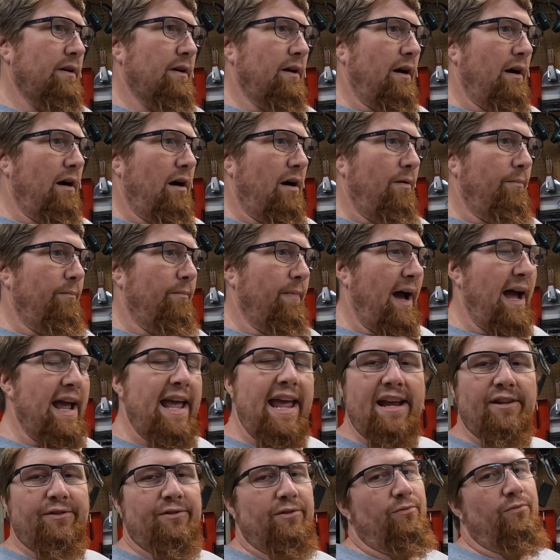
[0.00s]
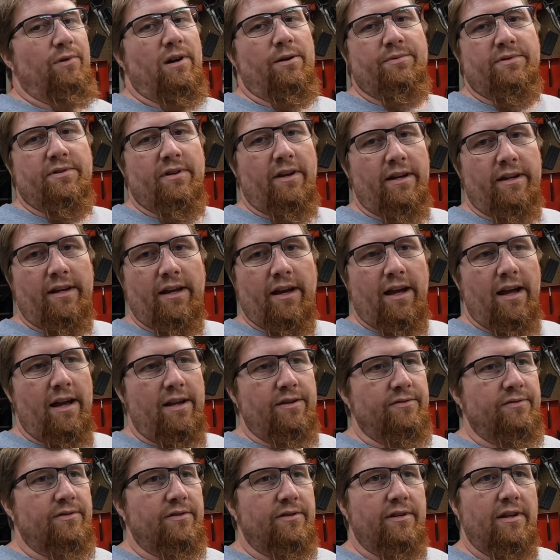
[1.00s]
I hate their website,
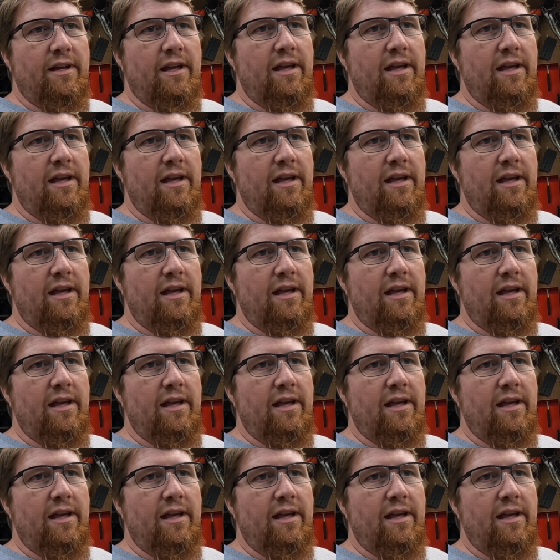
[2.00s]
guys.